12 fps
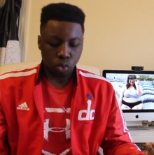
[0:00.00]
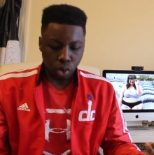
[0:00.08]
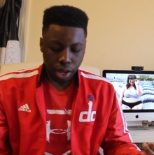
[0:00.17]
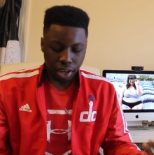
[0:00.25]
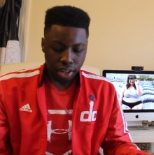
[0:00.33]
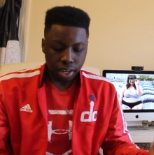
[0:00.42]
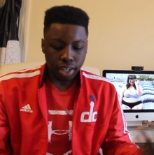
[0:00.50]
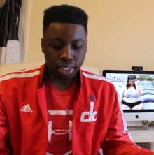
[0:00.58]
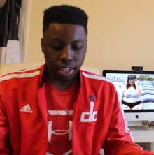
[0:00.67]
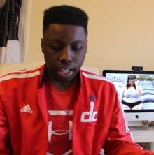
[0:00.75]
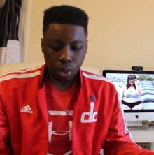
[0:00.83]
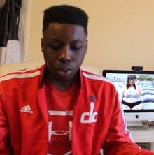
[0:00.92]
Right, is
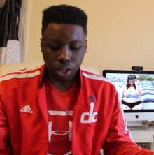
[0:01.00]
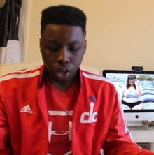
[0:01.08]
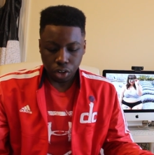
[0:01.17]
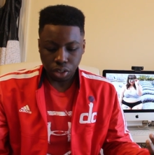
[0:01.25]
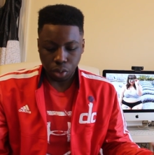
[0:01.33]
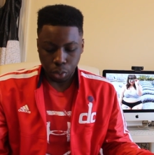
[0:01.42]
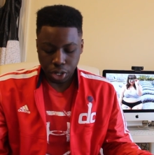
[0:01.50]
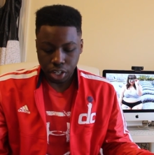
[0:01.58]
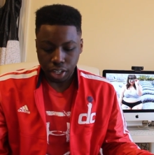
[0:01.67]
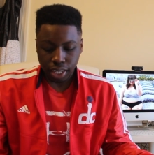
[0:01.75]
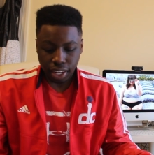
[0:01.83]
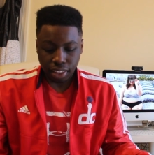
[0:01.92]
anyone currently working
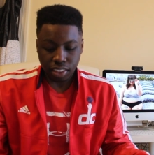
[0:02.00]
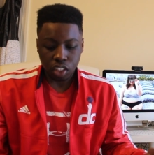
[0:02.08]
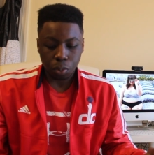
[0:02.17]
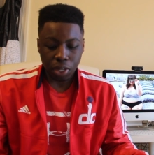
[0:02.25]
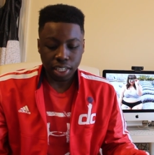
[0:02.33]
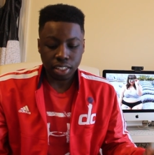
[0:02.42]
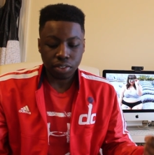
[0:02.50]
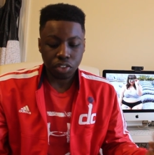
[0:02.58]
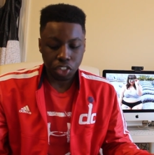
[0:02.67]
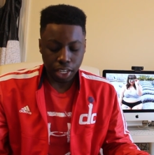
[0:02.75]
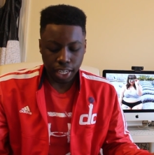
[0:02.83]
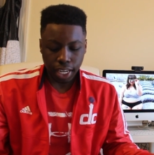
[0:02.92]
on getting this piece of
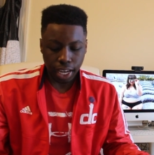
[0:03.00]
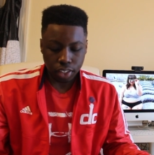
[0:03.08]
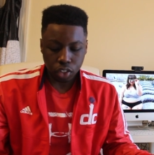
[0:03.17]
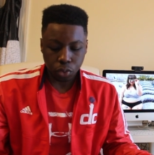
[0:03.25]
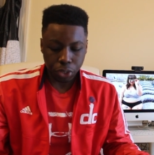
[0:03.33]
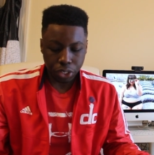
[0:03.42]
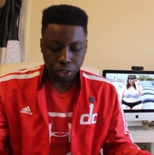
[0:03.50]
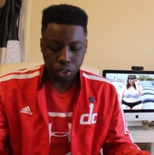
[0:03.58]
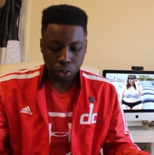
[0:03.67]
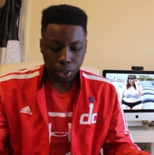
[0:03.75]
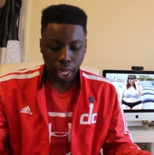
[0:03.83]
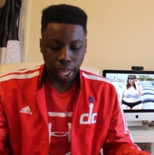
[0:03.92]
Cancer Research
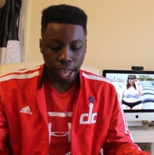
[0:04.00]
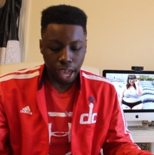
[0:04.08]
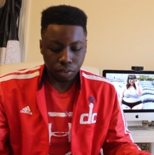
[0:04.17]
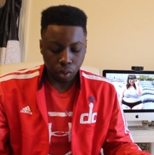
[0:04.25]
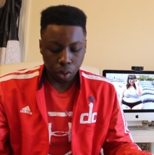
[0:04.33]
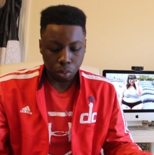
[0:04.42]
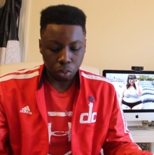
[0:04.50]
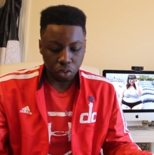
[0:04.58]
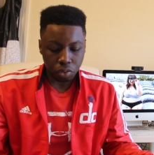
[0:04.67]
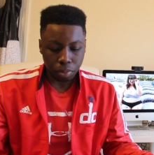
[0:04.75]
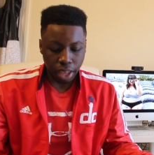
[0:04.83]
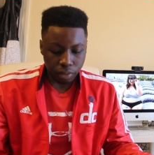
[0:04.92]
UK advert removed
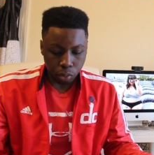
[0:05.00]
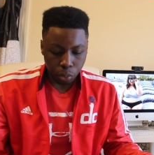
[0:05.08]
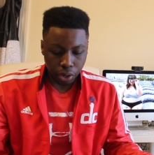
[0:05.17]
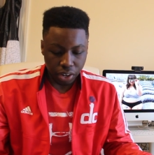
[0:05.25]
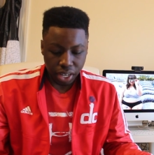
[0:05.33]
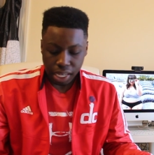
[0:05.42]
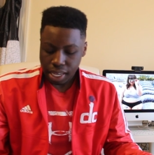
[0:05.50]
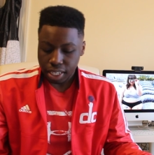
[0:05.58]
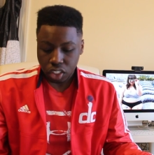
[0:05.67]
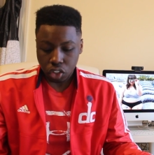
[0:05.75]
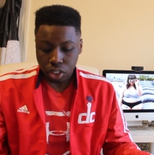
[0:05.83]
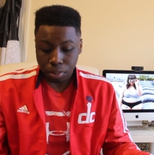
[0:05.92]
from everywhere?
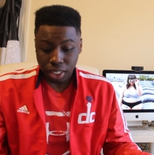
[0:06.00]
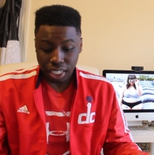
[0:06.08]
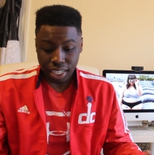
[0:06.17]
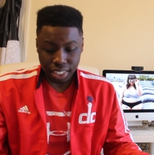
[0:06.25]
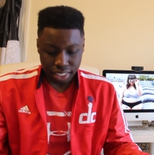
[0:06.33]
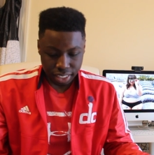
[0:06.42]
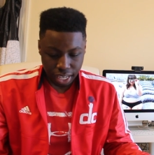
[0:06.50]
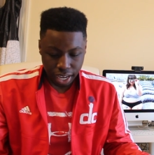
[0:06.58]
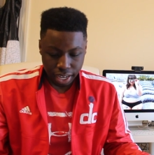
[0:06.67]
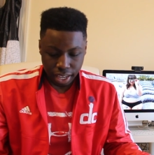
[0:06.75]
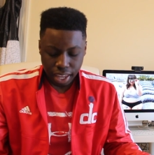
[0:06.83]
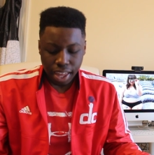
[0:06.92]
Is there something I can
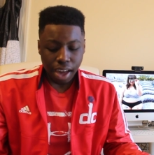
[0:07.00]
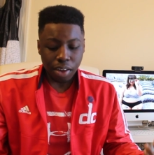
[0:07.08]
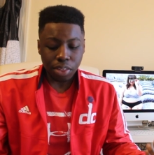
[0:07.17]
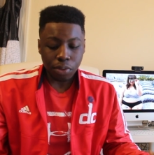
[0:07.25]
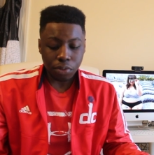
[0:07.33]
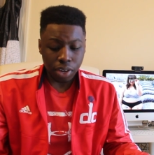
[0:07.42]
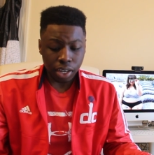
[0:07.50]
sign? How the